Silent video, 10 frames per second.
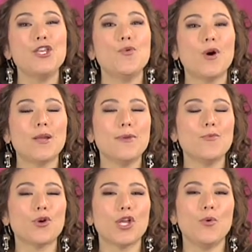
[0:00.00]
you wanna be
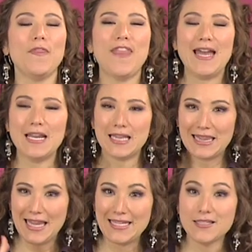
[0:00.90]
working with that
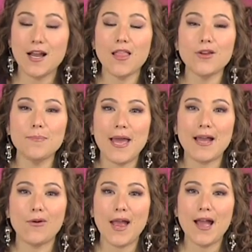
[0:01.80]
light colored
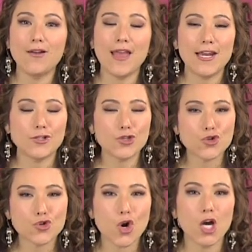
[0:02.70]
background and a
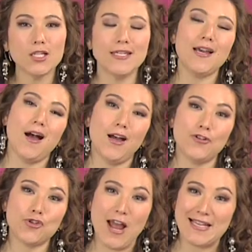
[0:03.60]
strongly
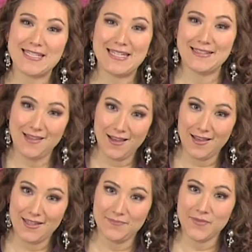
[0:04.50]
contrasting
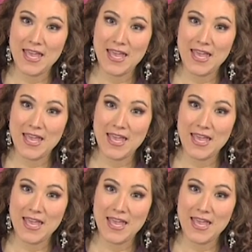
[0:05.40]
line.